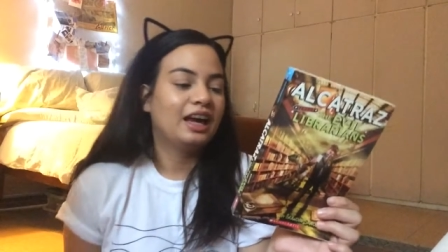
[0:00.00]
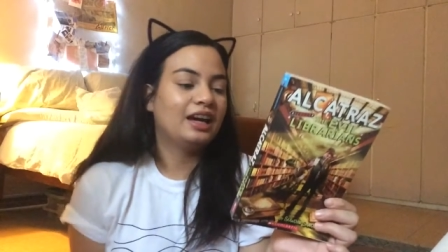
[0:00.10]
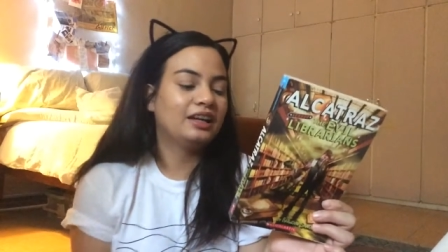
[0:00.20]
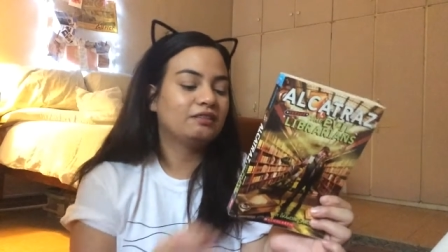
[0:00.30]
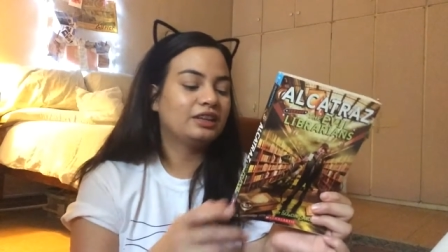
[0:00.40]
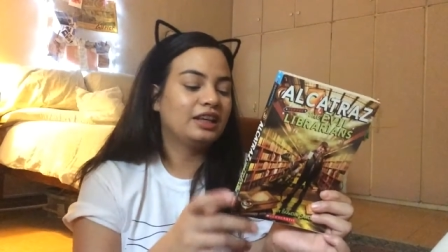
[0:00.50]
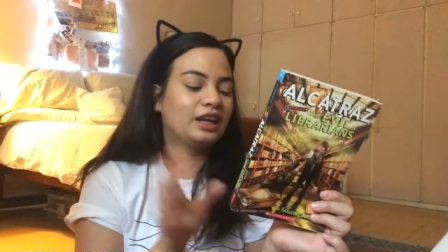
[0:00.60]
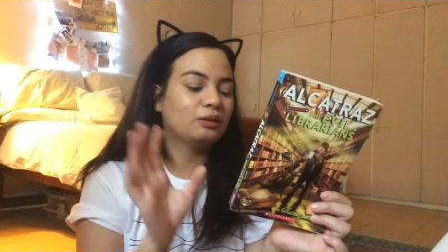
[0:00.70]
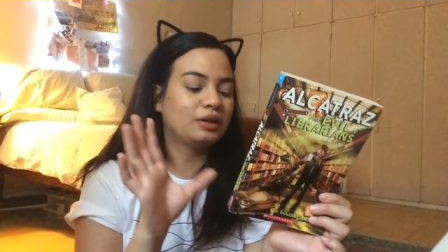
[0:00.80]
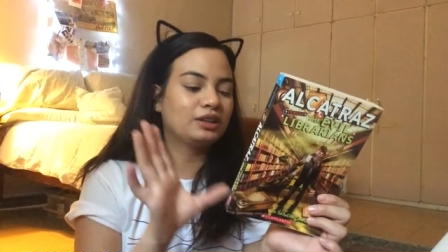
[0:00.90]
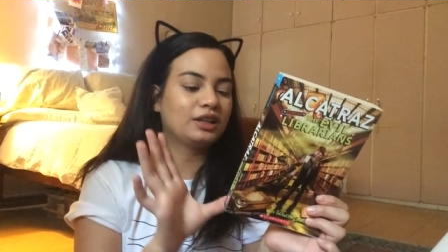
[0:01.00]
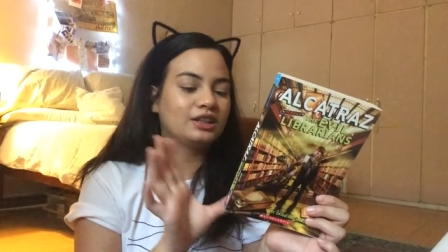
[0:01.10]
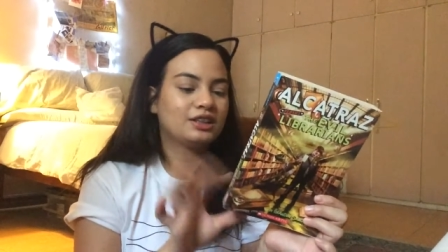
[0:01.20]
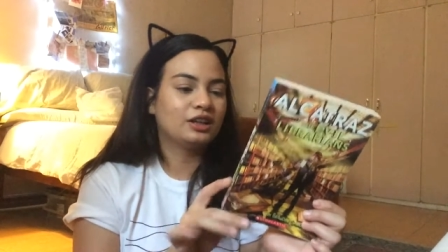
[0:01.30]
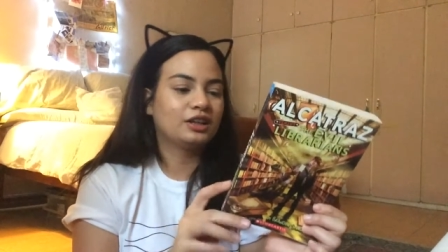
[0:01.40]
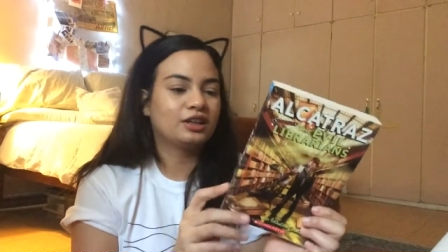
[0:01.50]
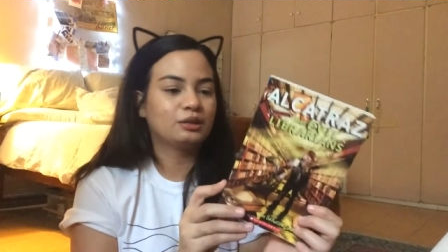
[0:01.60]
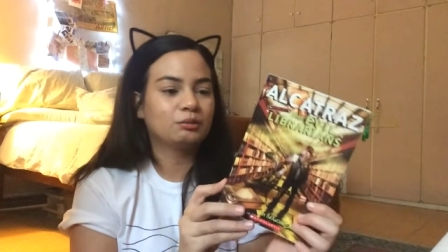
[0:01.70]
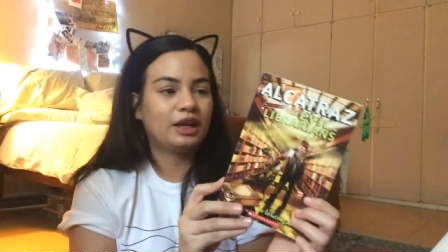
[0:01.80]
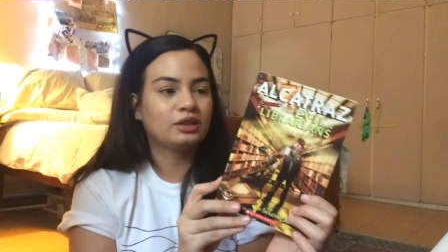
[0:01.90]
and I really can't wait to get started because
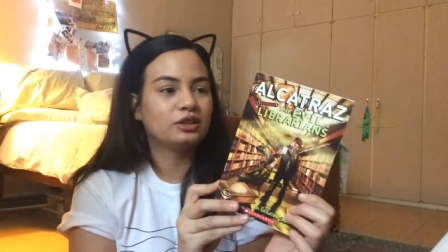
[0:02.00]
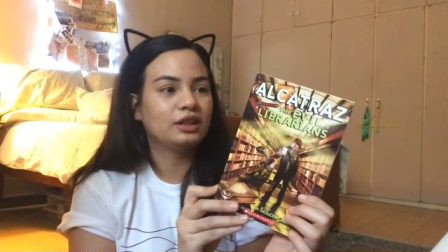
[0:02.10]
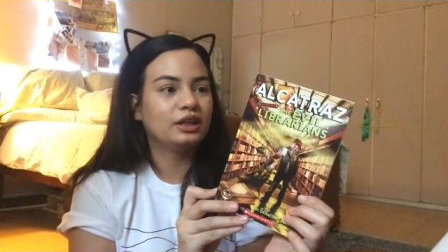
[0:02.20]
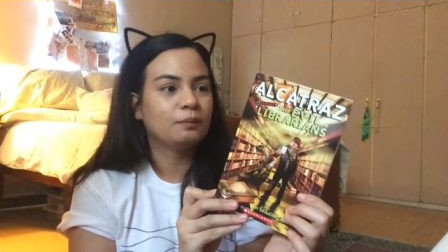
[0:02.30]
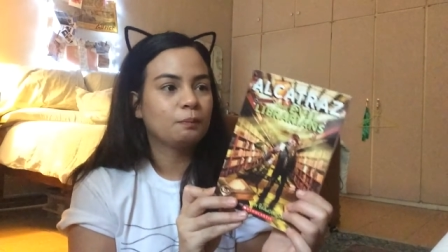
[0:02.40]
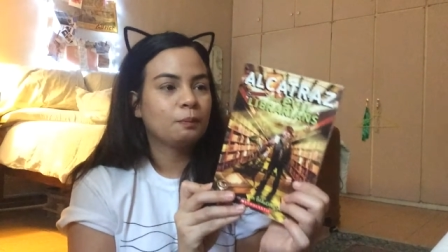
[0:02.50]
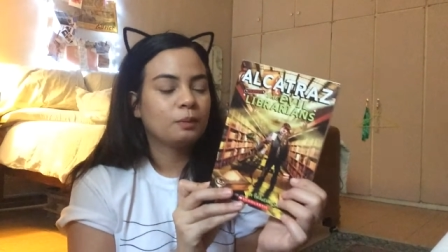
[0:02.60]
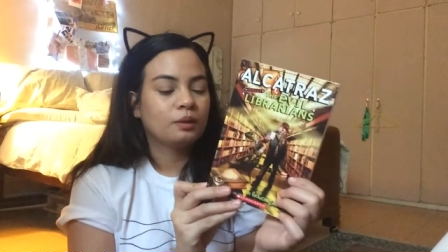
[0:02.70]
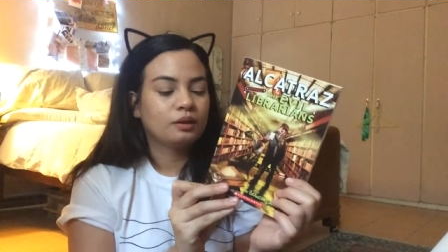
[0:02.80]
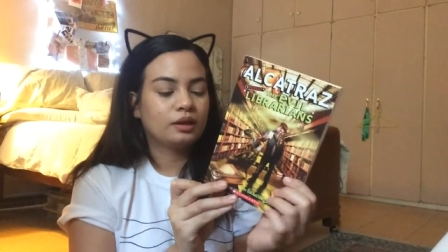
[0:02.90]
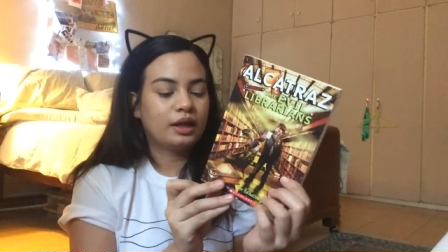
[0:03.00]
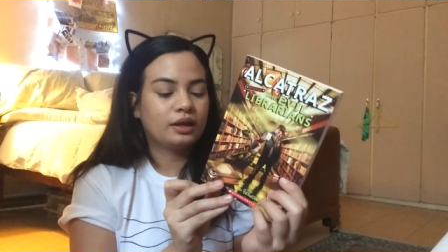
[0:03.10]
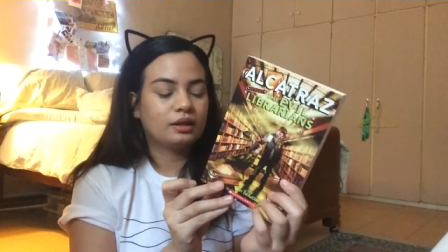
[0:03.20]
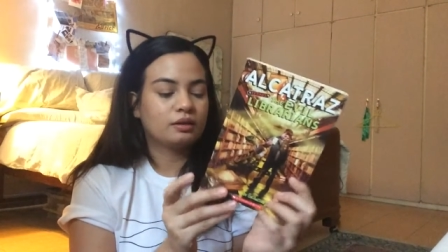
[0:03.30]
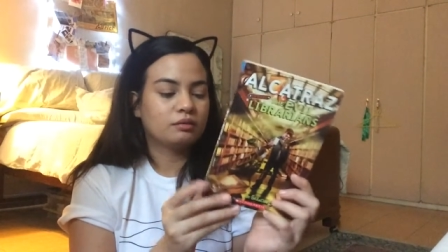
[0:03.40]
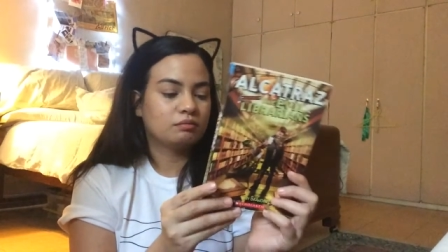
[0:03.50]
it was actually like